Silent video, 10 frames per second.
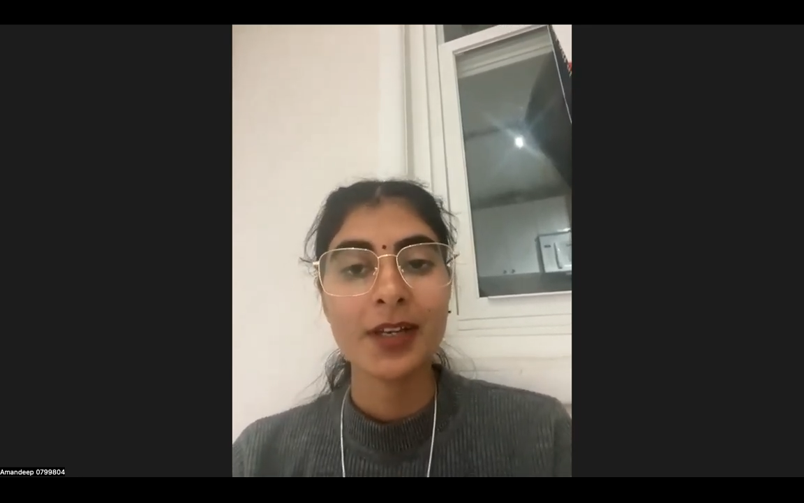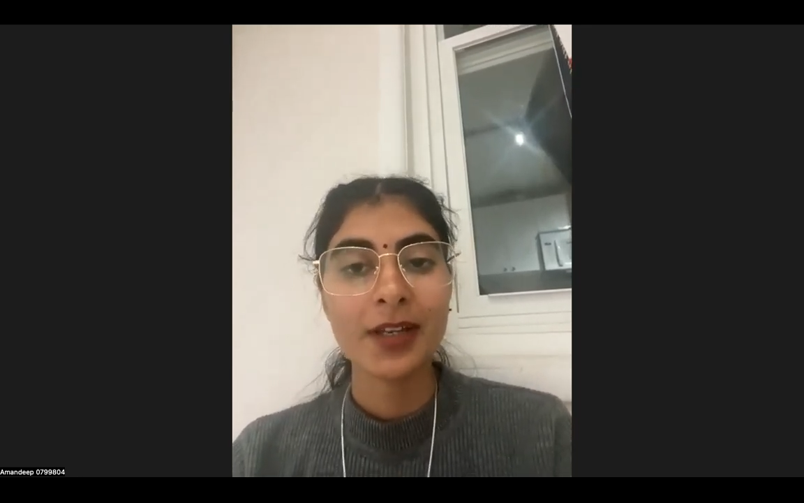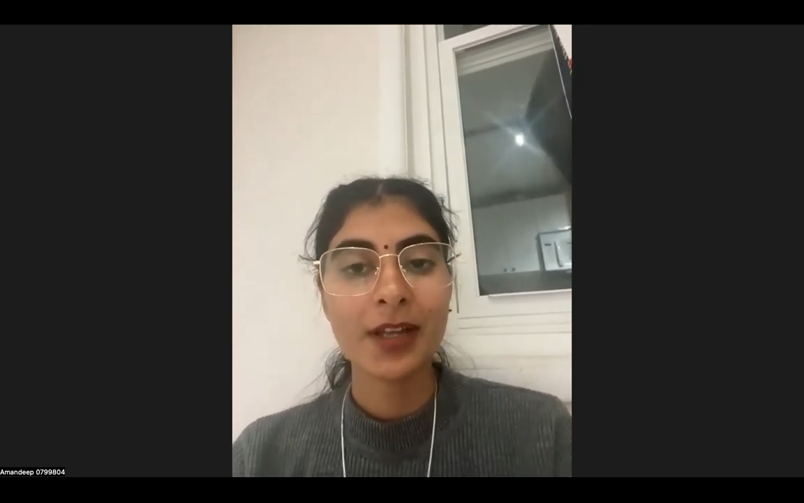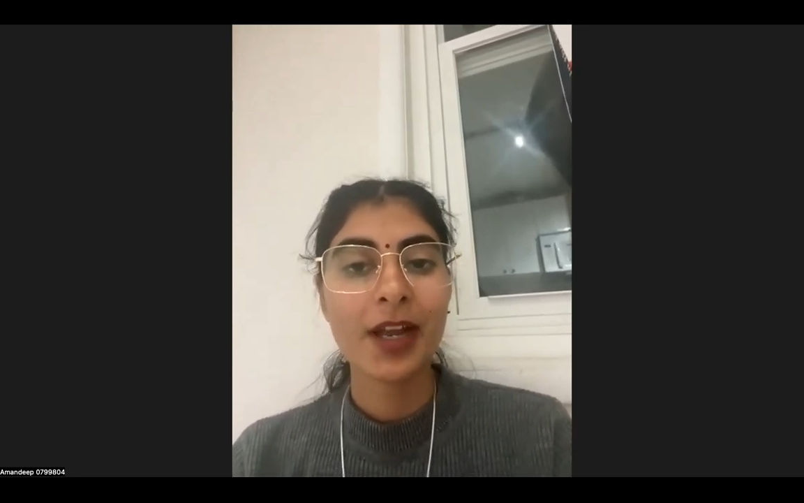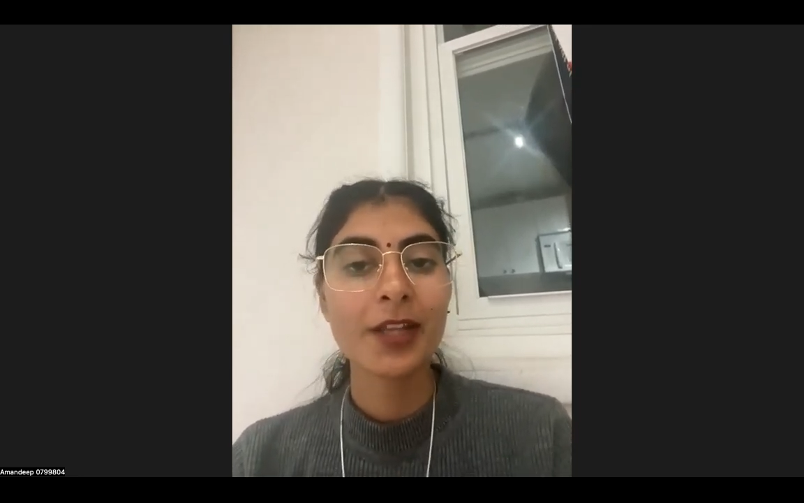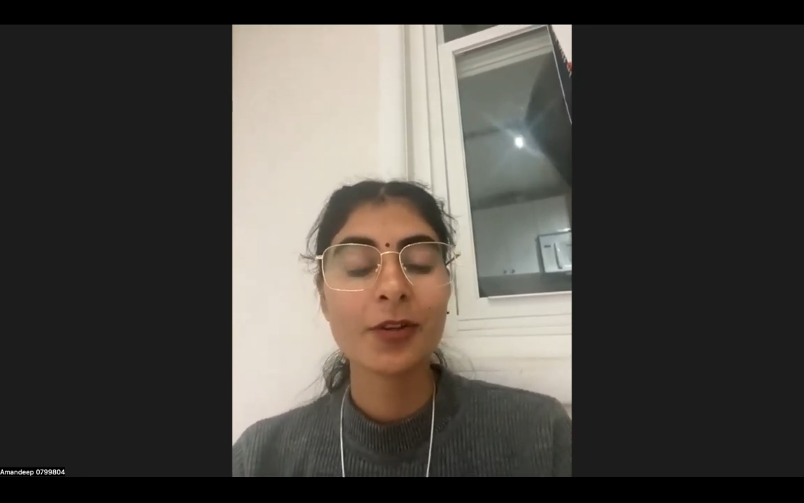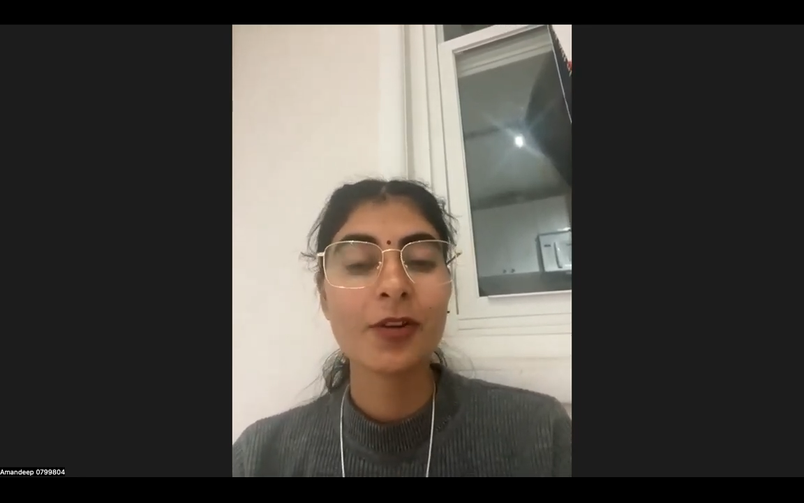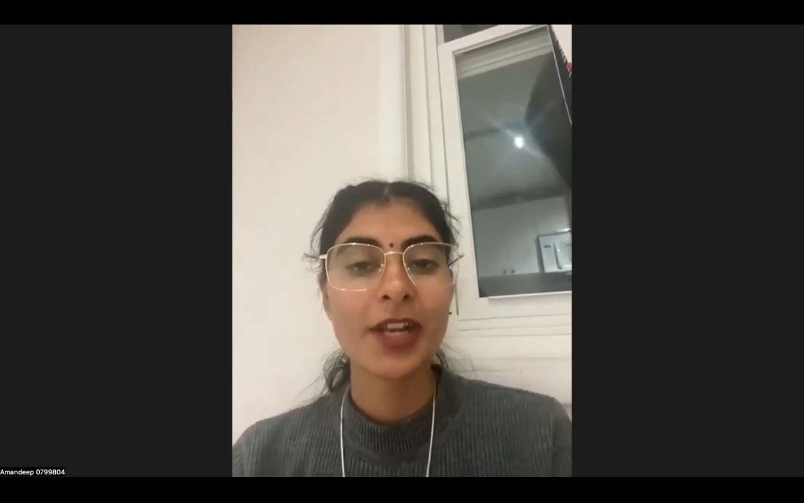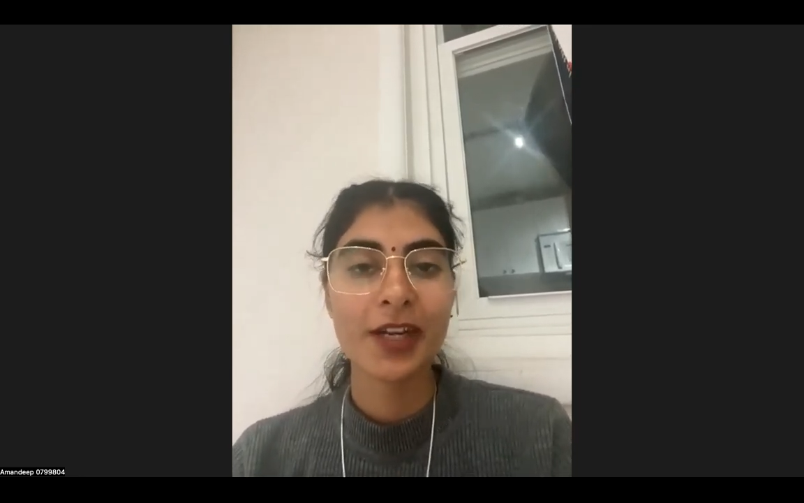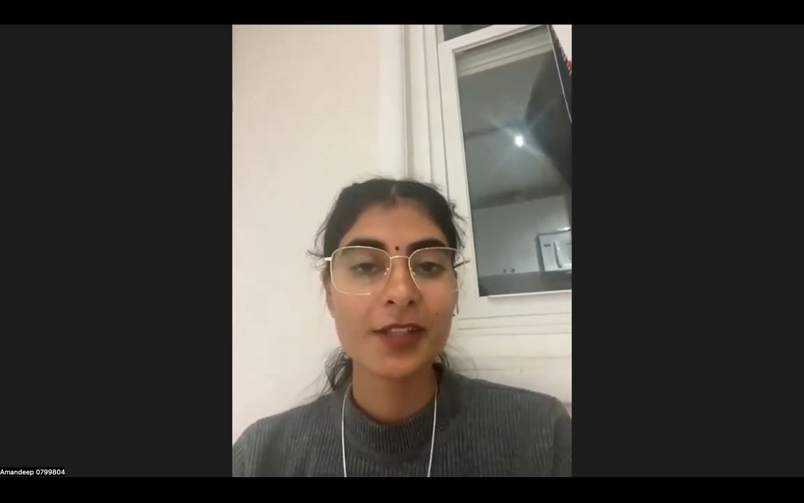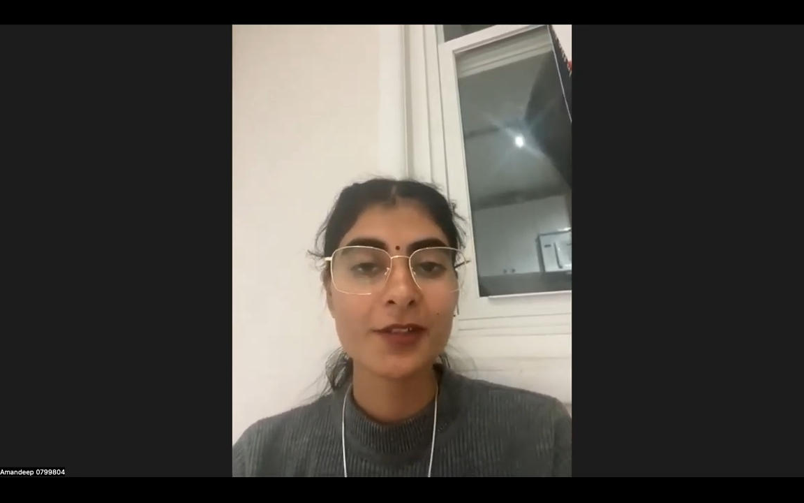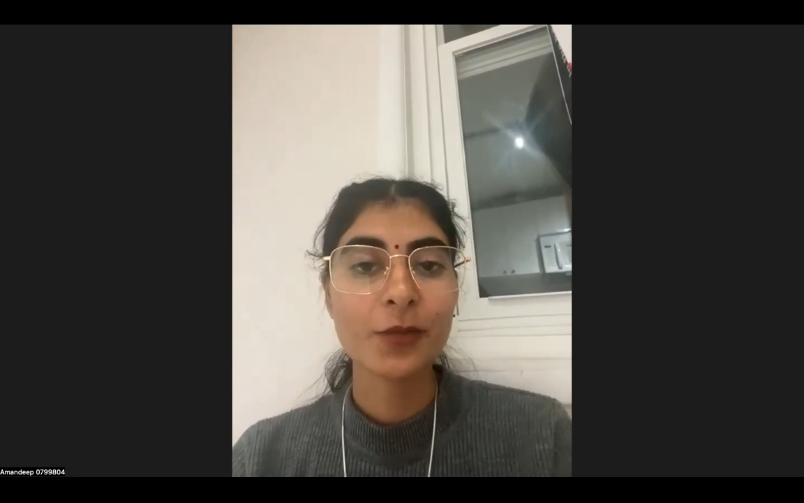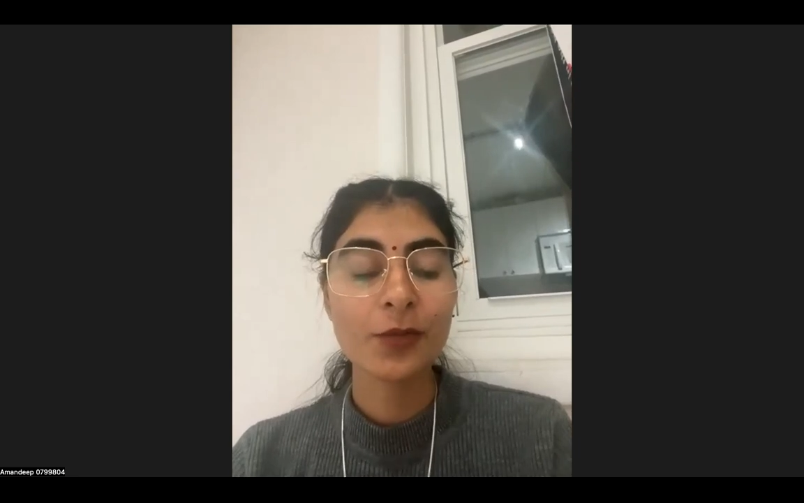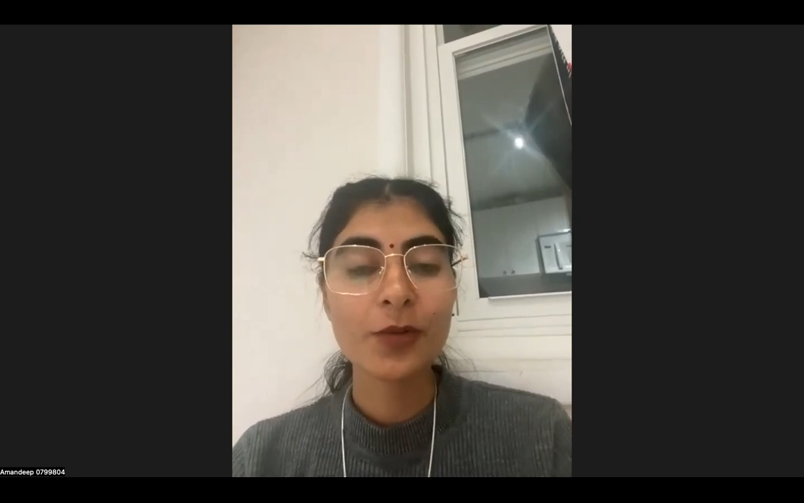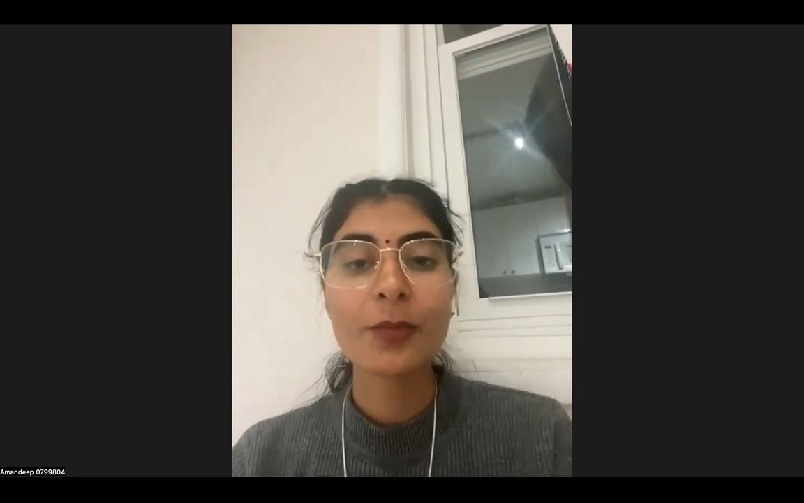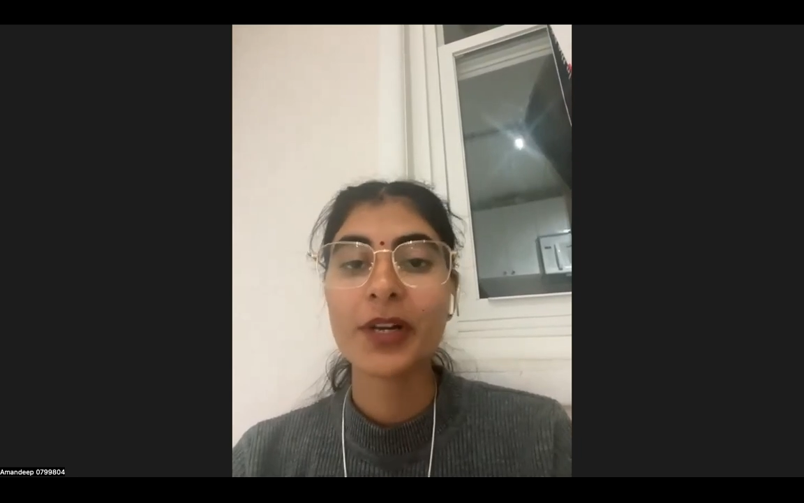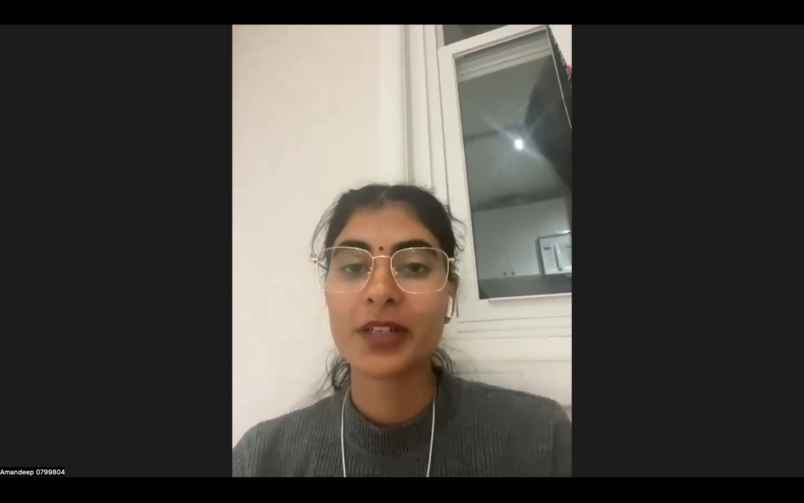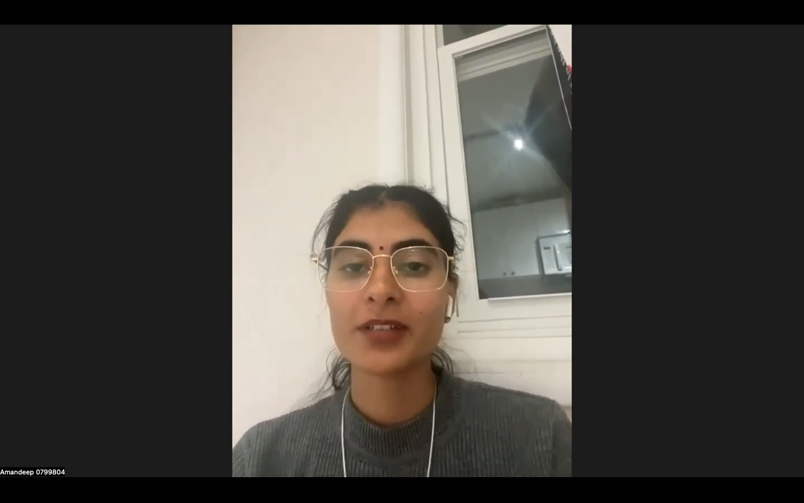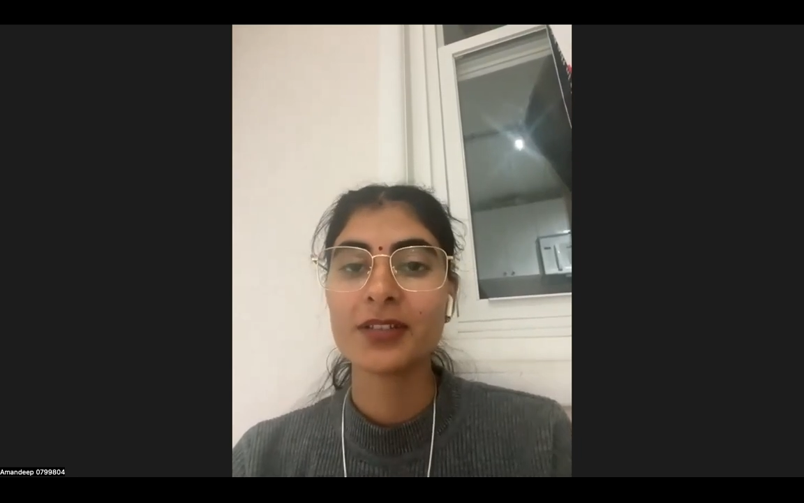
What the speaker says: I thought that is good, but